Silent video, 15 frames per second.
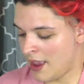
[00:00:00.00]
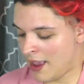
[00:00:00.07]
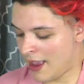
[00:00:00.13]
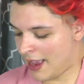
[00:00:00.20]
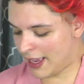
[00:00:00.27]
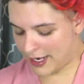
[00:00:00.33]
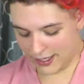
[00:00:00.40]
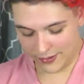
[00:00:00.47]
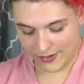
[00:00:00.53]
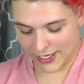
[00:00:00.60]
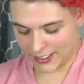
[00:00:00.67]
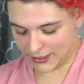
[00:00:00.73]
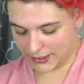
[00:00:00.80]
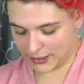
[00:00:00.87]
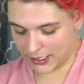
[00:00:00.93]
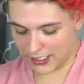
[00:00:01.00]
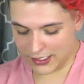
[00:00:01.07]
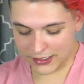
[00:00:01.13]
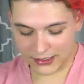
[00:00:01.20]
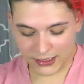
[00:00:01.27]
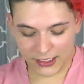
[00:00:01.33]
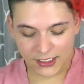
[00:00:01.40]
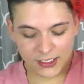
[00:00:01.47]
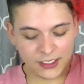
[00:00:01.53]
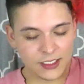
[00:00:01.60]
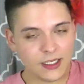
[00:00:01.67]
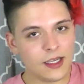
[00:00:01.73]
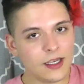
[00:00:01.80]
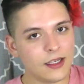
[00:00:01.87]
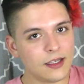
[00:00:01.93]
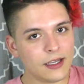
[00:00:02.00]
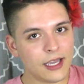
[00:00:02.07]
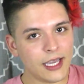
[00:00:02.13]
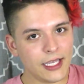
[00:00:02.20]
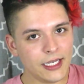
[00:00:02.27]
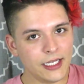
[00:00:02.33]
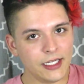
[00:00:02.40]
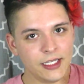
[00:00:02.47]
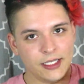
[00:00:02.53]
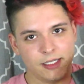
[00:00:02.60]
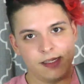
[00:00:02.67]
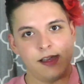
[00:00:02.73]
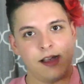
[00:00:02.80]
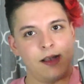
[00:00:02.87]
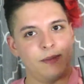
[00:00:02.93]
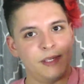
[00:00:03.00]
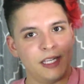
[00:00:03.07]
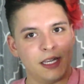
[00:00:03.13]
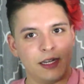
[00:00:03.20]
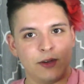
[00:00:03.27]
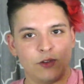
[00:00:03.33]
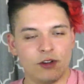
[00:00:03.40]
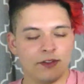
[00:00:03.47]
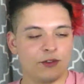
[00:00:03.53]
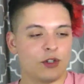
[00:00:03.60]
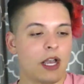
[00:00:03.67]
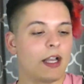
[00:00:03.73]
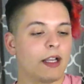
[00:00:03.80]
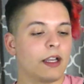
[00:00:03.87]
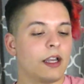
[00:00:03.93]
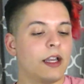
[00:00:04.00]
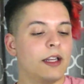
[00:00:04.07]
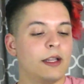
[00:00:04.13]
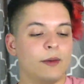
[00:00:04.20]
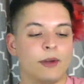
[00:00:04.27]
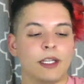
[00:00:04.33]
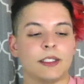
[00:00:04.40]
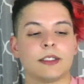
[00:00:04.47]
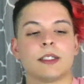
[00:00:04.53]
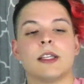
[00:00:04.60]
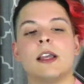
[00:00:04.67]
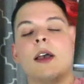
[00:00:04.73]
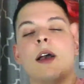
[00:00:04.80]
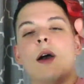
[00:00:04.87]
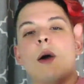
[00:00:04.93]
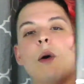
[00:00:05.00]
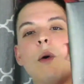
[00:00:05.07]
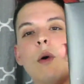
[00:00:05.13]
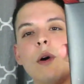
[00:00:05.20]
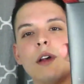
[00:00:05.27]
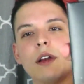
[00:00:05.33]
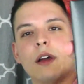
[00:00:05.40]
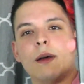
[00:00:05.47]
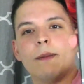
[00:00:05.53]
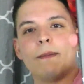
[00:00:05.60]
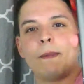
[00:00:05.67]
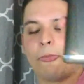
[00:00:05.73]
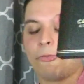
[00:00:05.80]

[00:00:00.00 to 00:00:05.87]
Anyways, see? ADD. I be getting off track. Anyways, autumn.